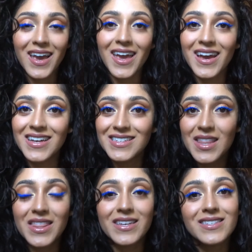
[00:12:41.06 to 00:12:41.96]
And
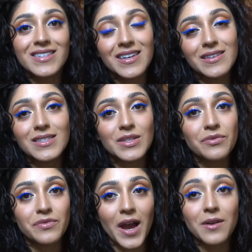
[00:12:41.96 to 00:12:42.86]
this is the
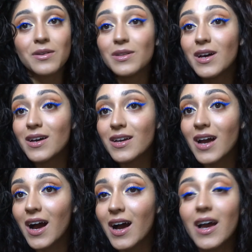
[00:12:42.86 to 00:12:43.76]
final look.
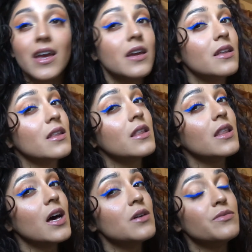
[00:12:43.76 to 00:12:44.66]
I
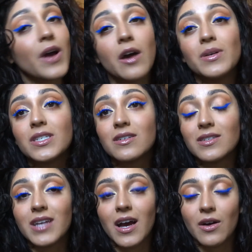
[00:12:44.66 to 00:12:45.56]
love how it
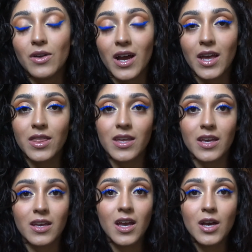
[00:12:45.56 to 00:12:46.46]
turned out. I
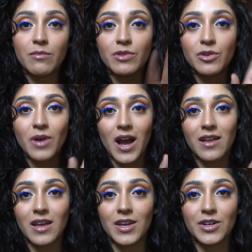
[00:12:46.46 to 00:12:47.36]
think blue
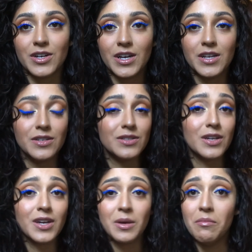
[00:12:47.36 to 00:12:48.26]
eyeliner is
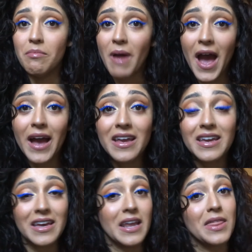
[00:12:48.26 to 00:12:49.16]

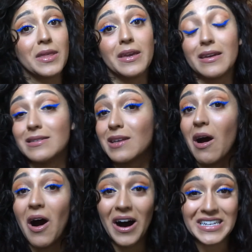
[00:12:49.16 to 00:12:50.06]
back and I think it's
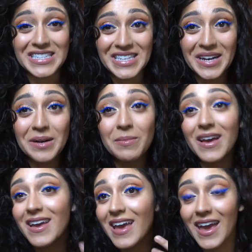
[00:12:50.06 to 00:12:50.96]
awesome
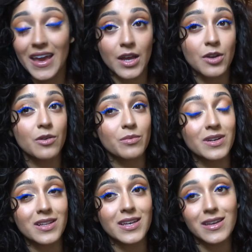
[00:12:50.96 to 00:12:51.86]
and
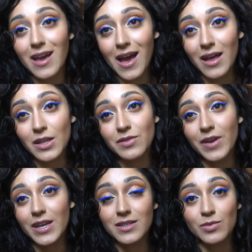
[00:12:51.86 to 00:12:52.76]
really
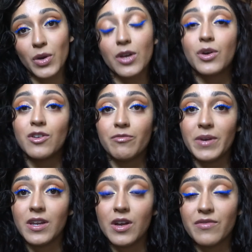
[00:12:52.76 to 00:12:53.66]
elevates what could have
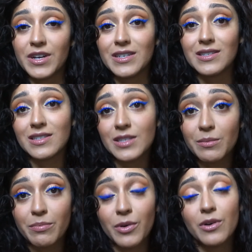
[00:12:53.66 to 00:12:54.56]
been a very
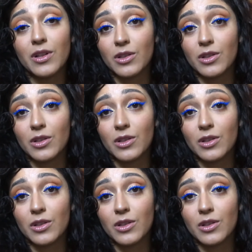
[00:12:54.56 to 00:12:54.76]
simple